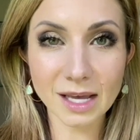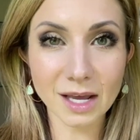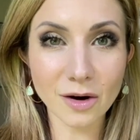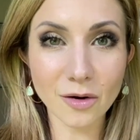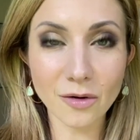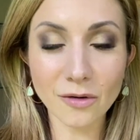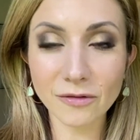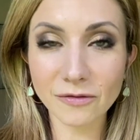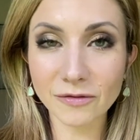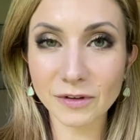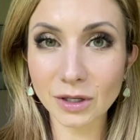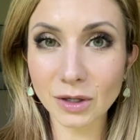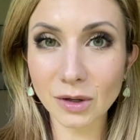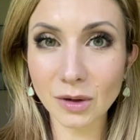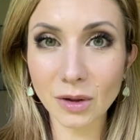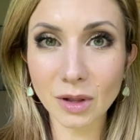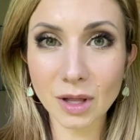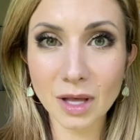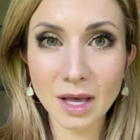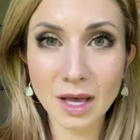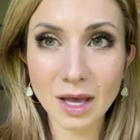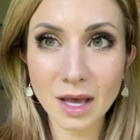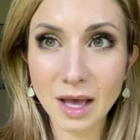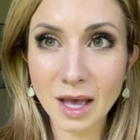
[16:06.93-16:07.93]
I don't feel
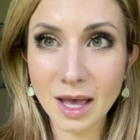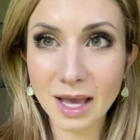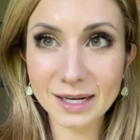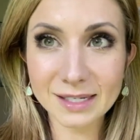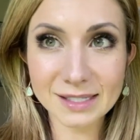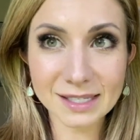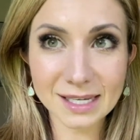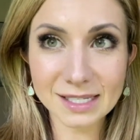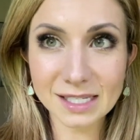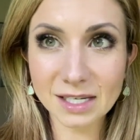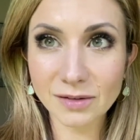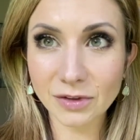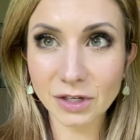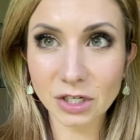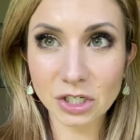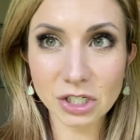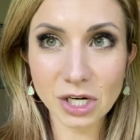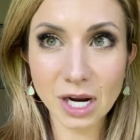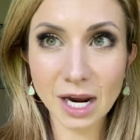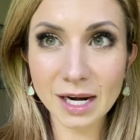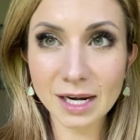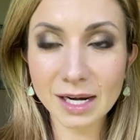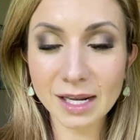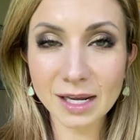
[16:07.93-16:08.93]
excessively
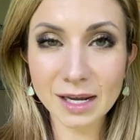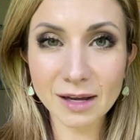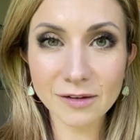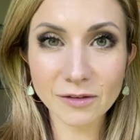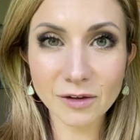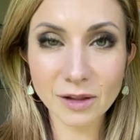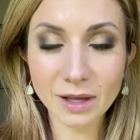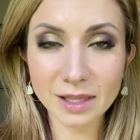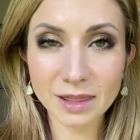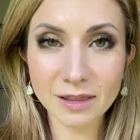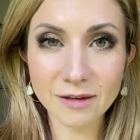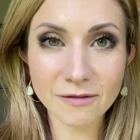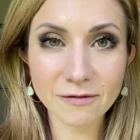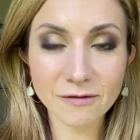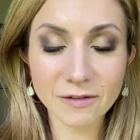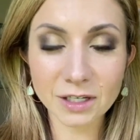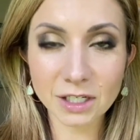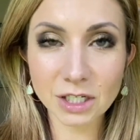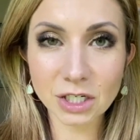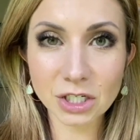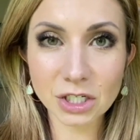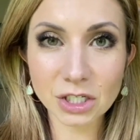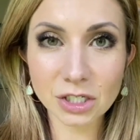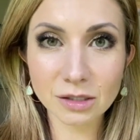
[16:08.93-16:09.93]
shiny. I feel like the
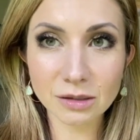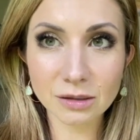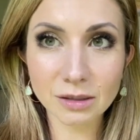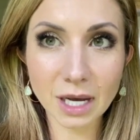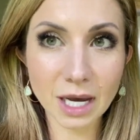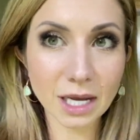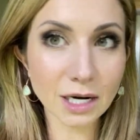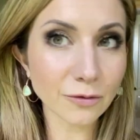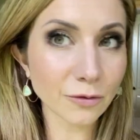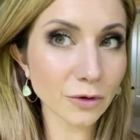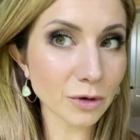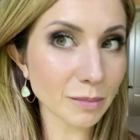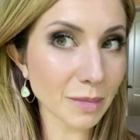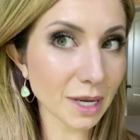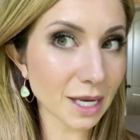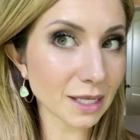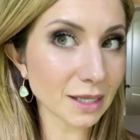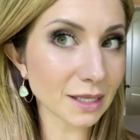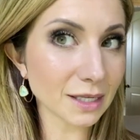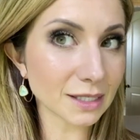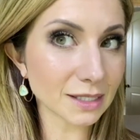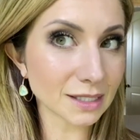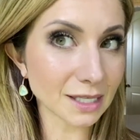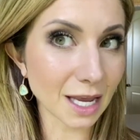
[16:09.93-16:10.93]
finish kind of
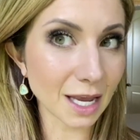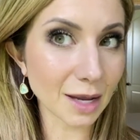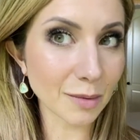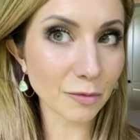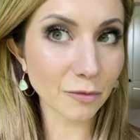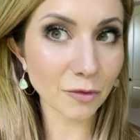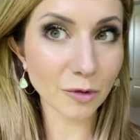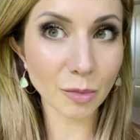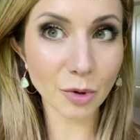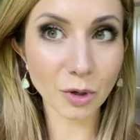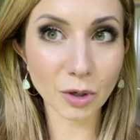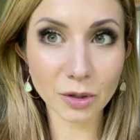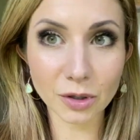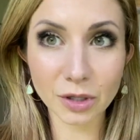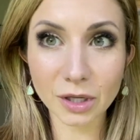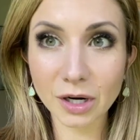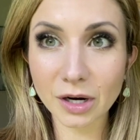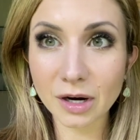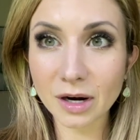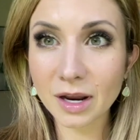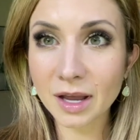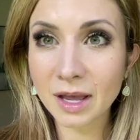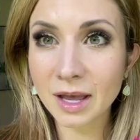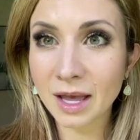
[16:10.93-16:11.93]
remained the same from
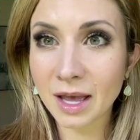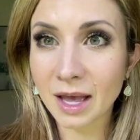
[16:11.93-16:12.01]
earlier.